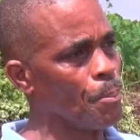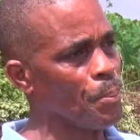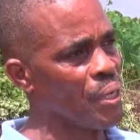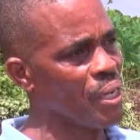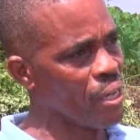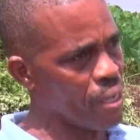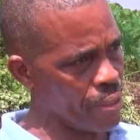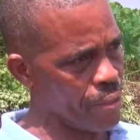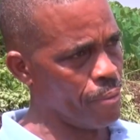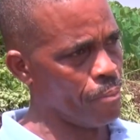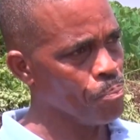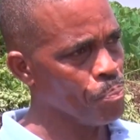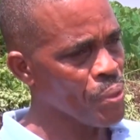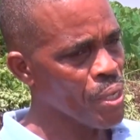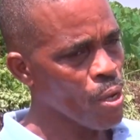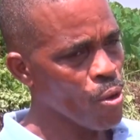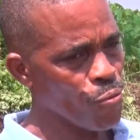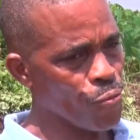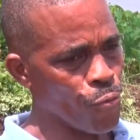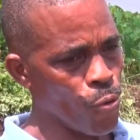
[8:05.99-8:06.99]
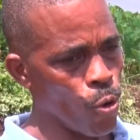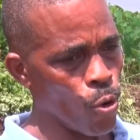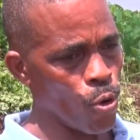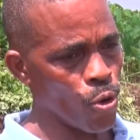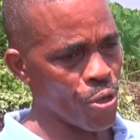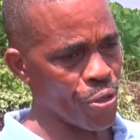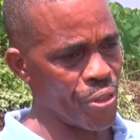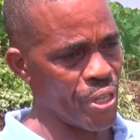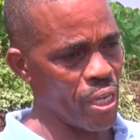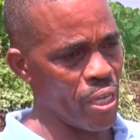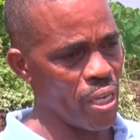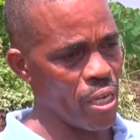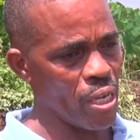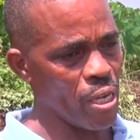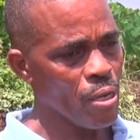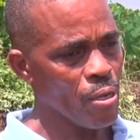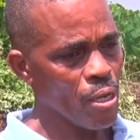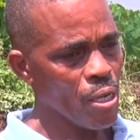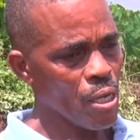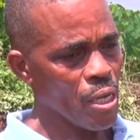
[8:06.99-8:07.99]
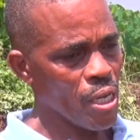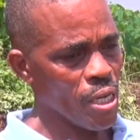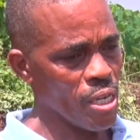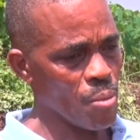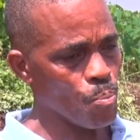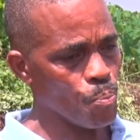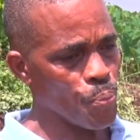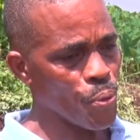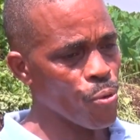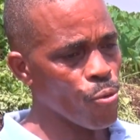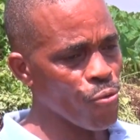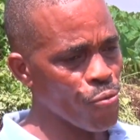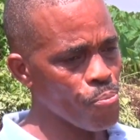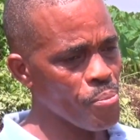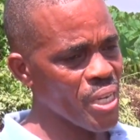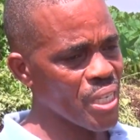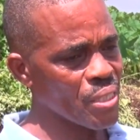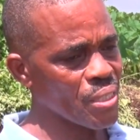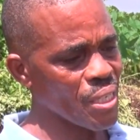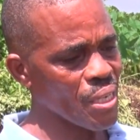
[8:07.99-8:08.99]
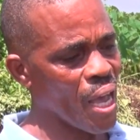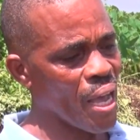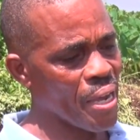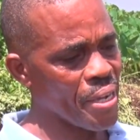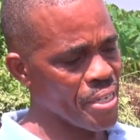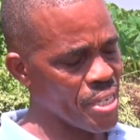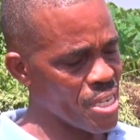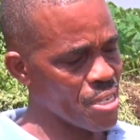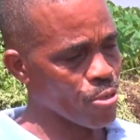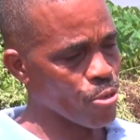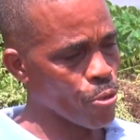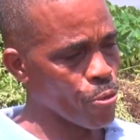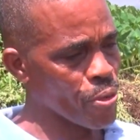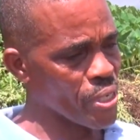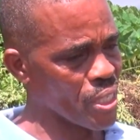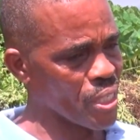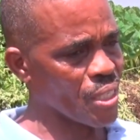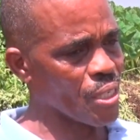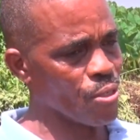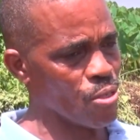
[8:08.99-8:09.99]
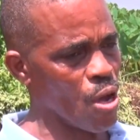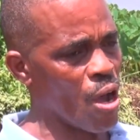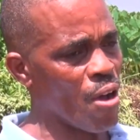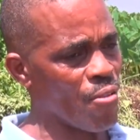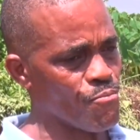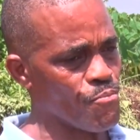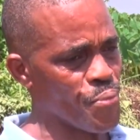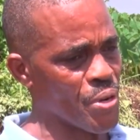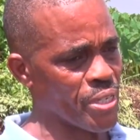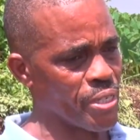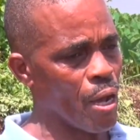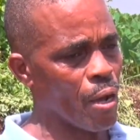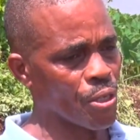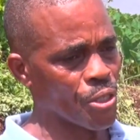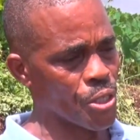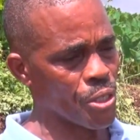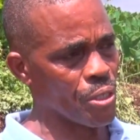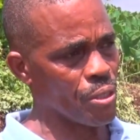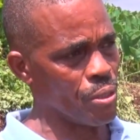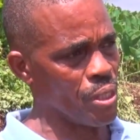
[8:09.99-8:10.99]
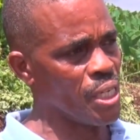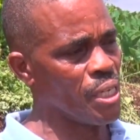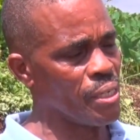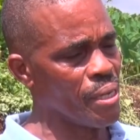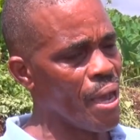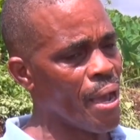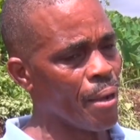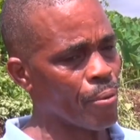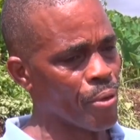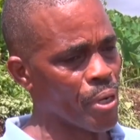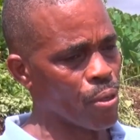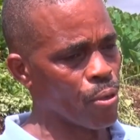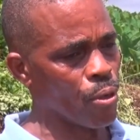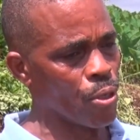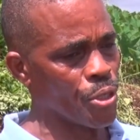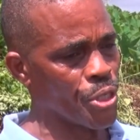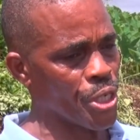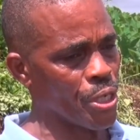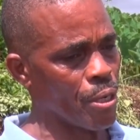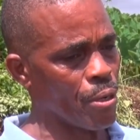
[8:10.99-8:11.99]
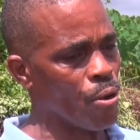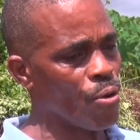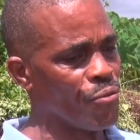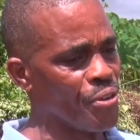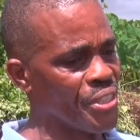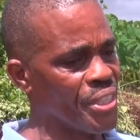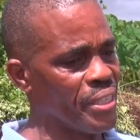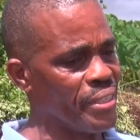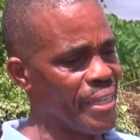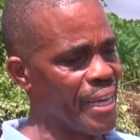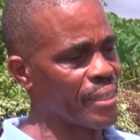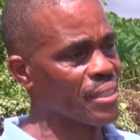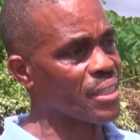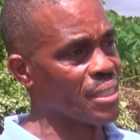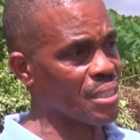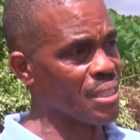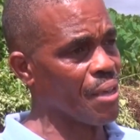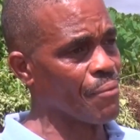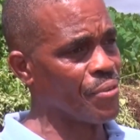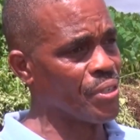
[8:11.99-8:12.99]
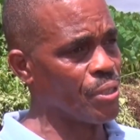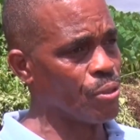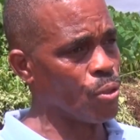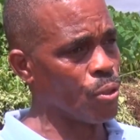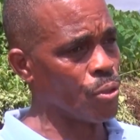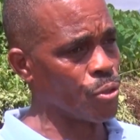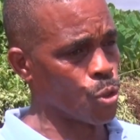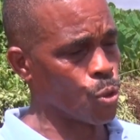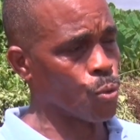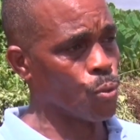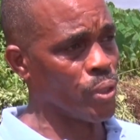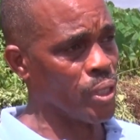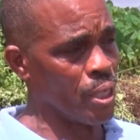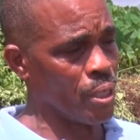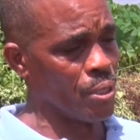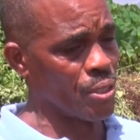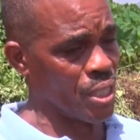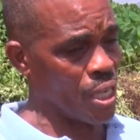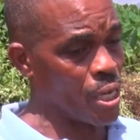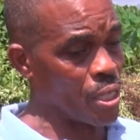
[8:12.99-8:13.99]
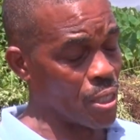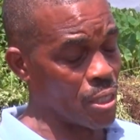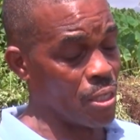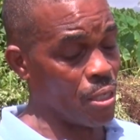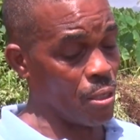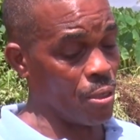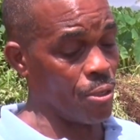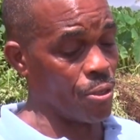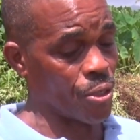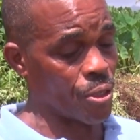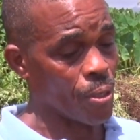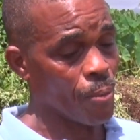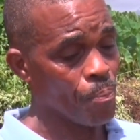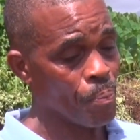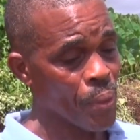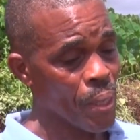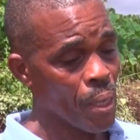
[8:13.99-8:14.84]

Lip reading: a plan for the improvement and increasing of production in agriculture over the next 7 or so years, 8 years.